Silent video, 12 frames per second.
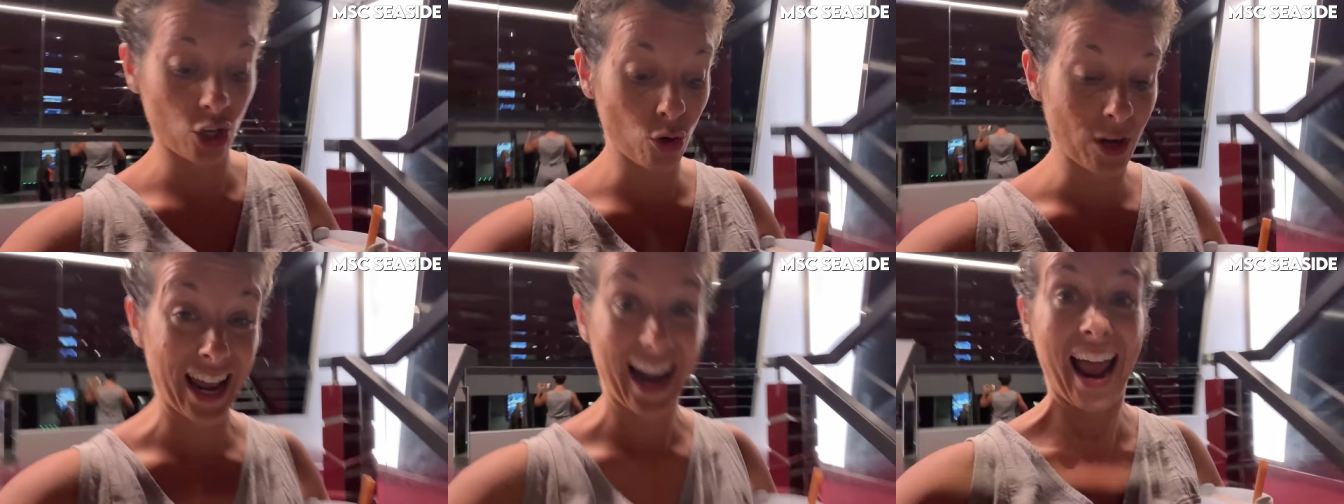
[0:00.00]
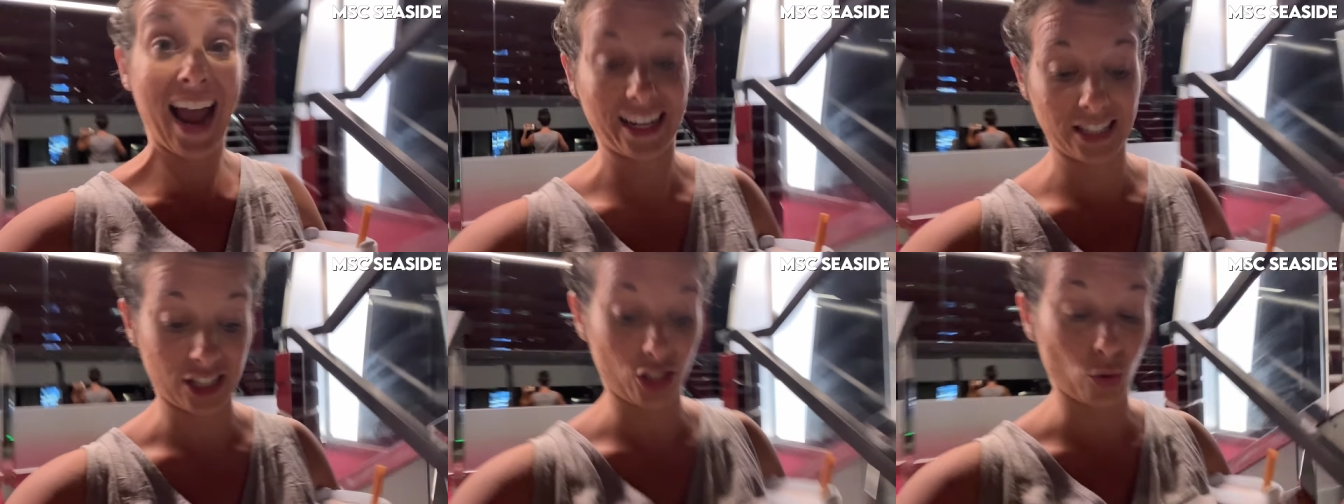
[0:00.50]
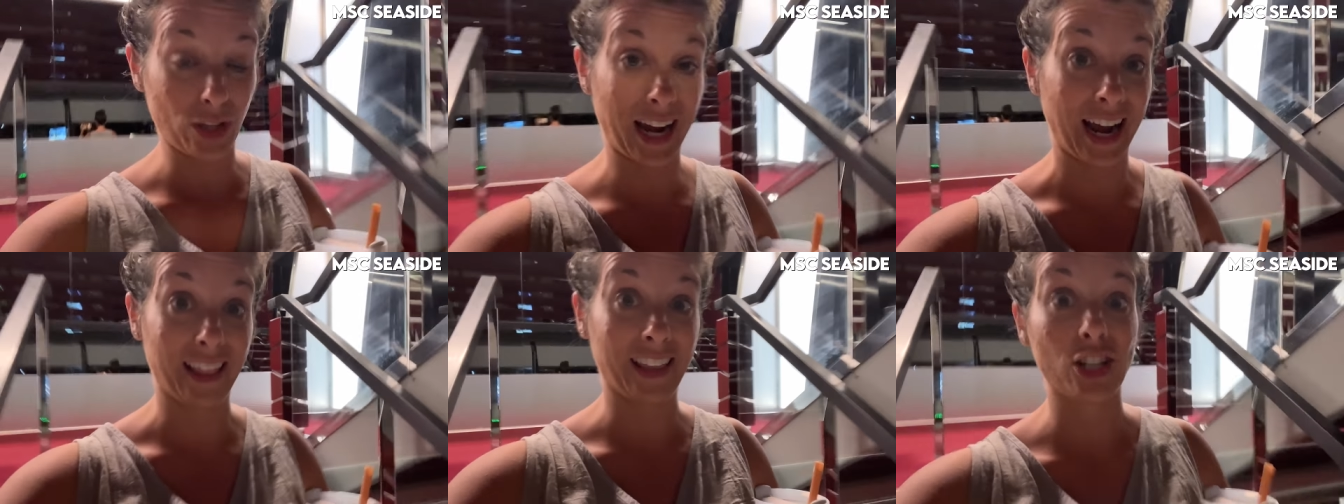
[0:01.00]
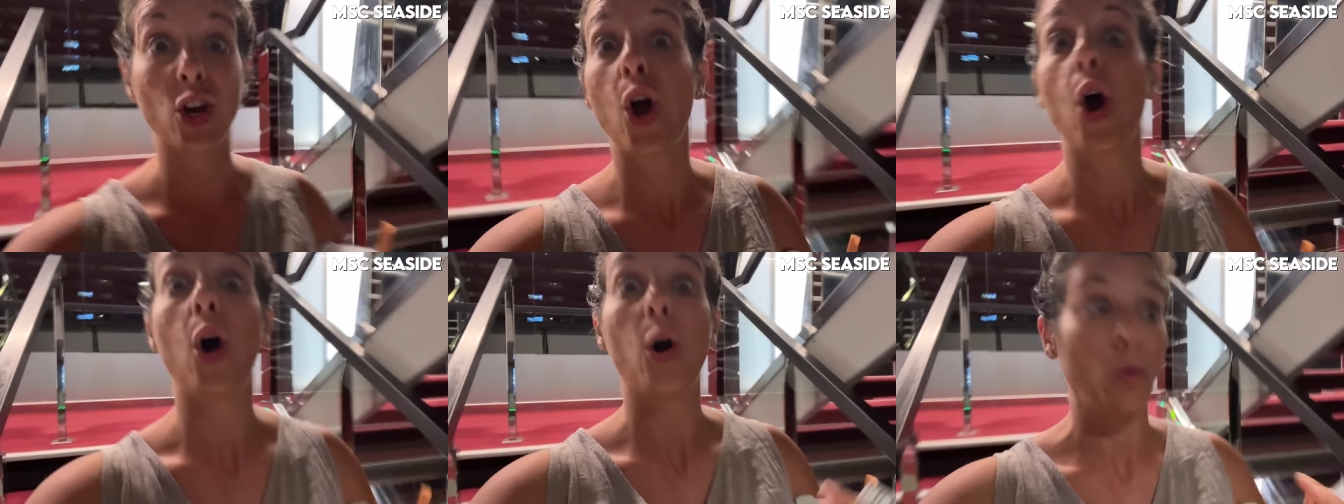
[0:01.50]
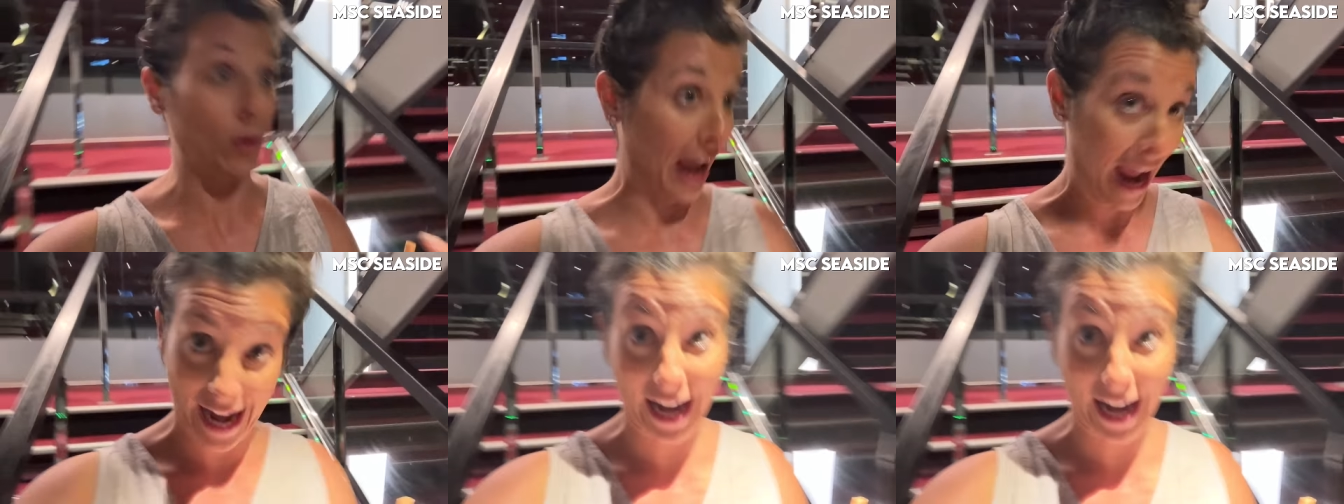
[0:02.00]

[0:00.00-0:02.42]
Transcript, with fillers: you get access to the island at